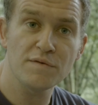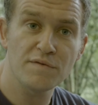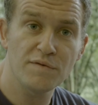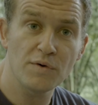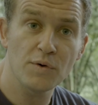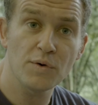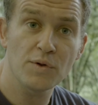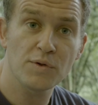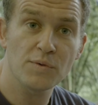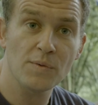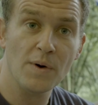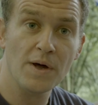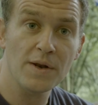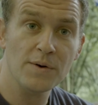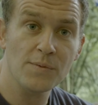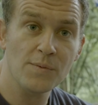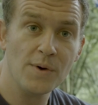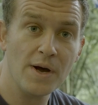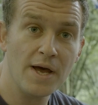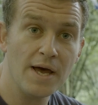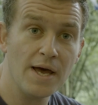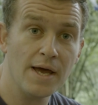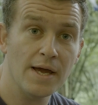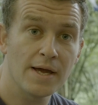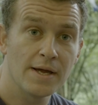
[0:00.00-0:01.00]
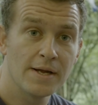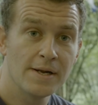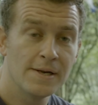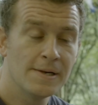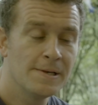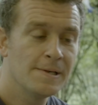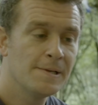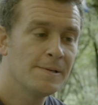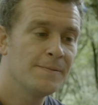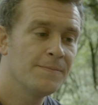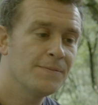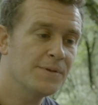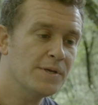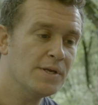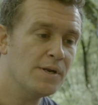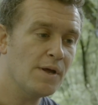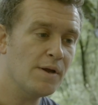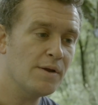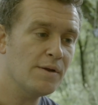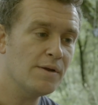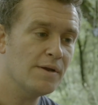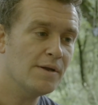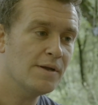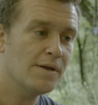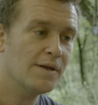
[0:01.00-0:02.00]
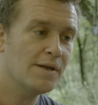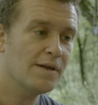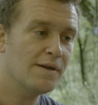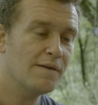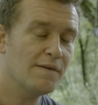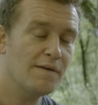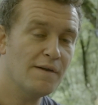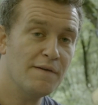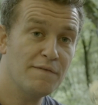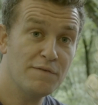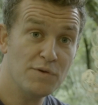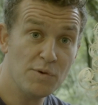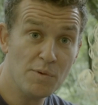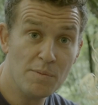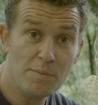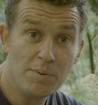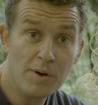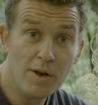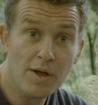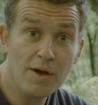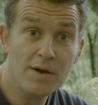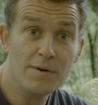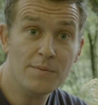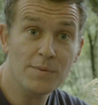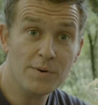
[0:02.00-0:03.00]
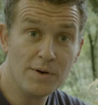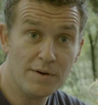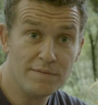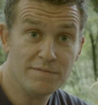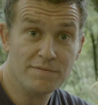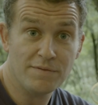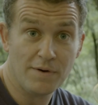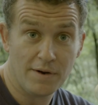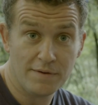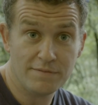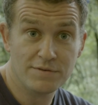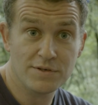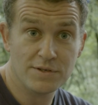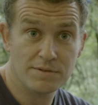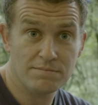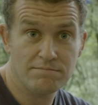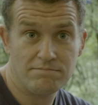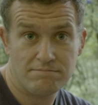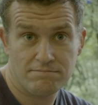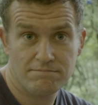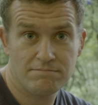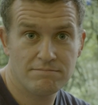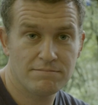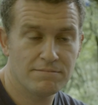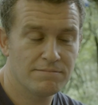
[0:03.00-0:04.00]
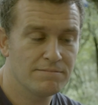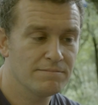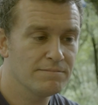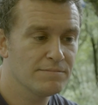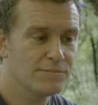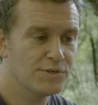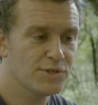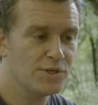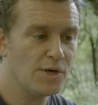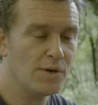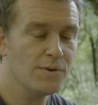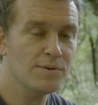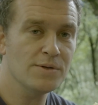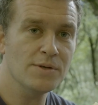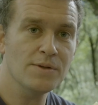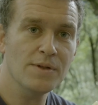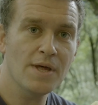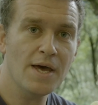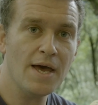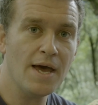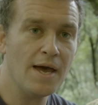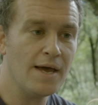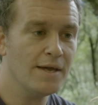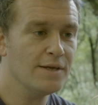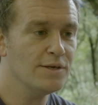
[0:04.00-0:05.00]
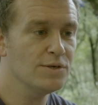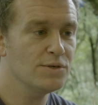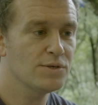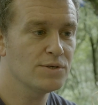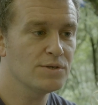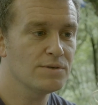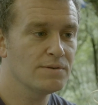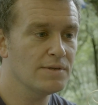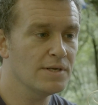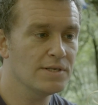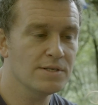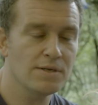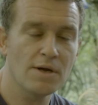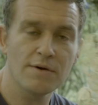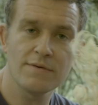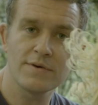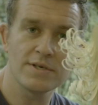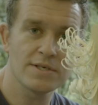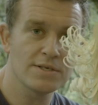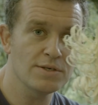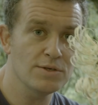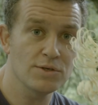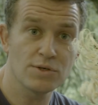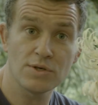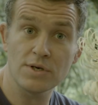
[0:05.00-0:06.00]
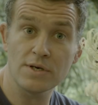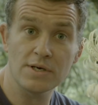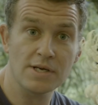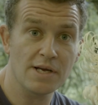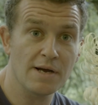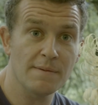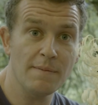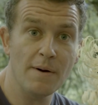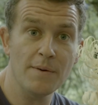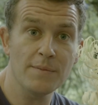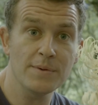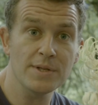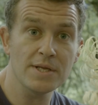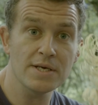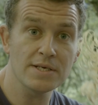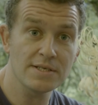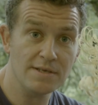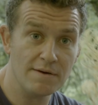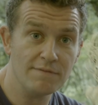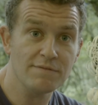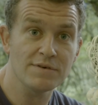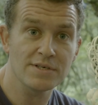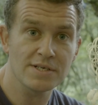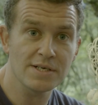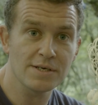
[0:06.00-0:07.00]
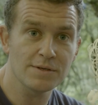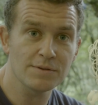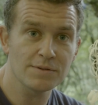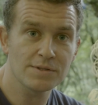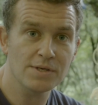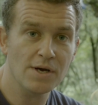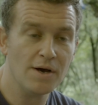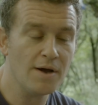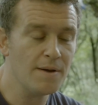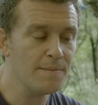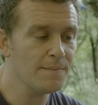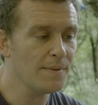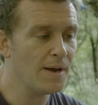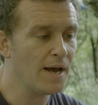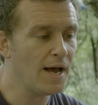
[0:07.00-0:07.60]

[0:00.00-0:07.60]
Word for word: fourth one where, you know, if you apply what I've, I've just showed you there, you sh there's no reason you shouldn't come up with this every single time.